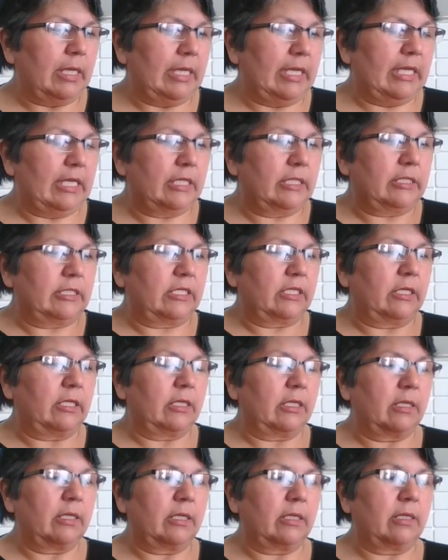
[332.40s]
it
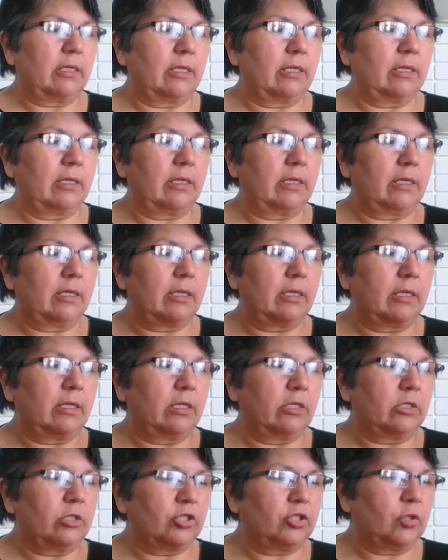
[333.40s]

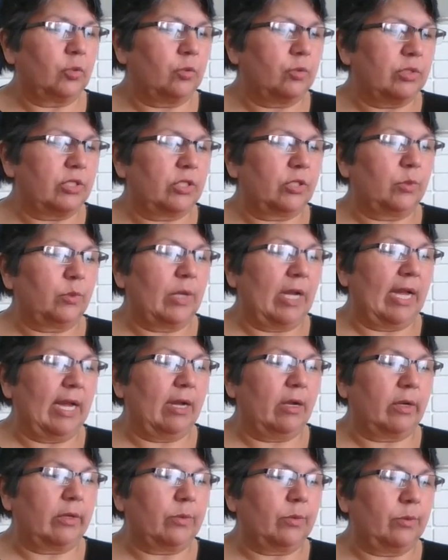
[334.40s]
shows you
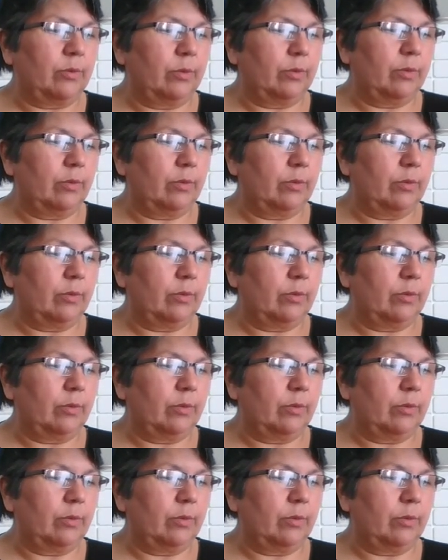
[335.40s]
how